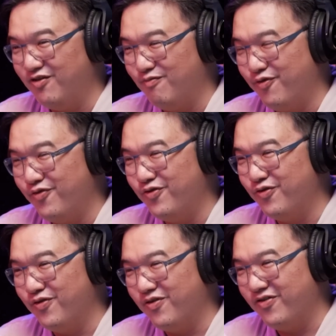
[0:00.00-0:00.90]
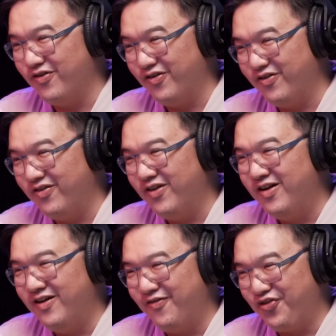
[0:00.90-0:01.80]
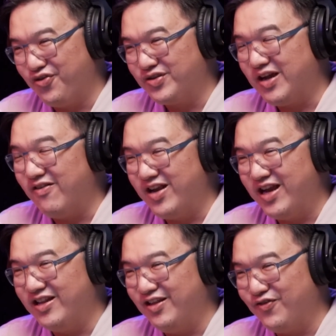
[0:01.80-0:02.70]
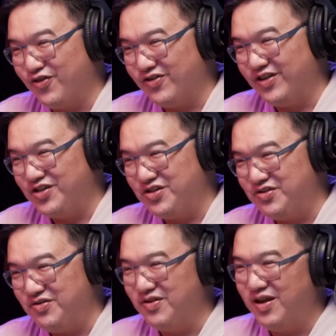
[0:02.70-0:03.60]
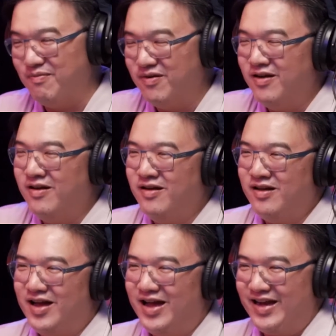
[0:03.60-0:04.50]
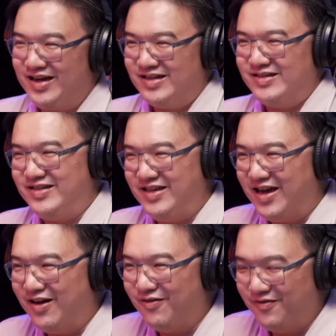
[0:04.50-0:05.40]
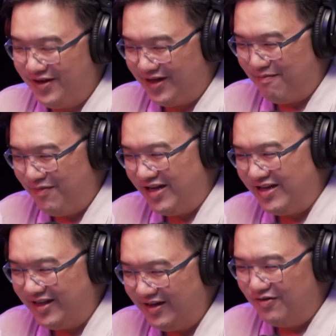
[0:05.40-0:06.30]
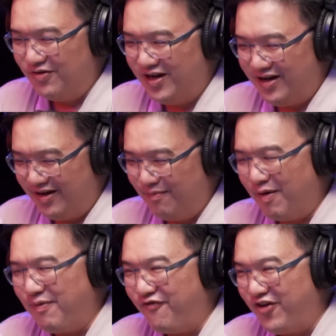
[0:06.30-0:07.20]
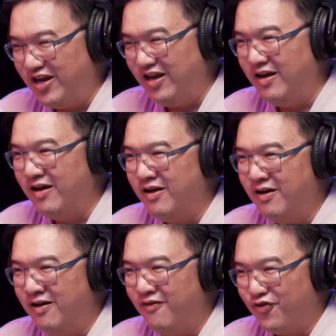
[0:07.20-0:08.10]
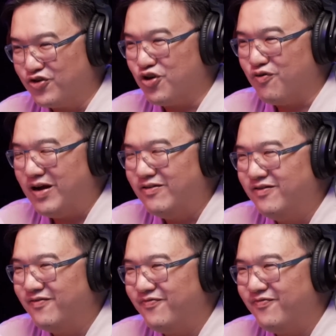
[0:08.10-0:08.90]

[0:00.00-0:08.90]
or bodoh or those kind of negative connotations to your name. I can't see how it can be anything good. It might be funny for a short while,